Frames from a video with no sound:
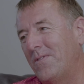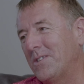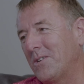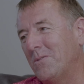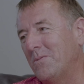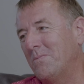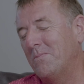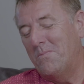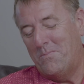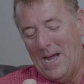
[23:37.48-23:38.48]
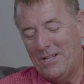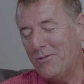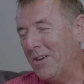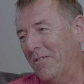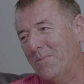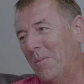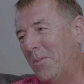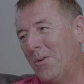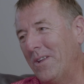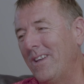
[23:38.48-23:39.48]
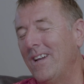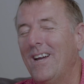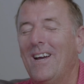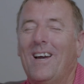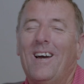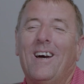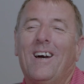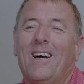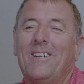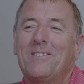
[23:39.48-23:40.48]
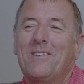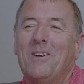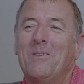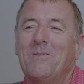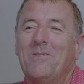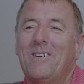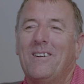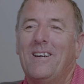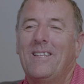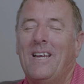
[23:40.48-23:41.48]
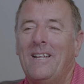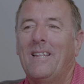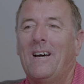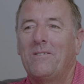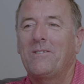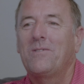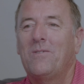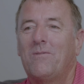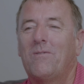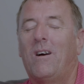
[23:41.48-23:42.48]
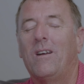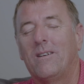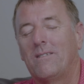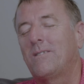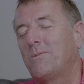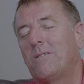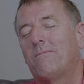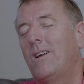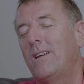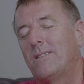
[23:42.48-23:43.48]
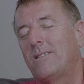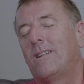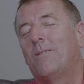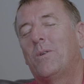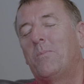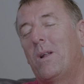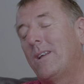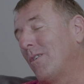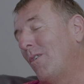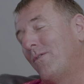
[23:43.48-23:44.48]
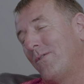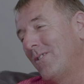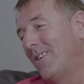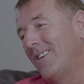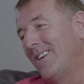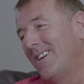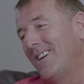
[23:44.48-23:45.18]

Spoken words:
physical battering of my body, and so at the end of that, I just thought, right, I just want to rest and I want to play golf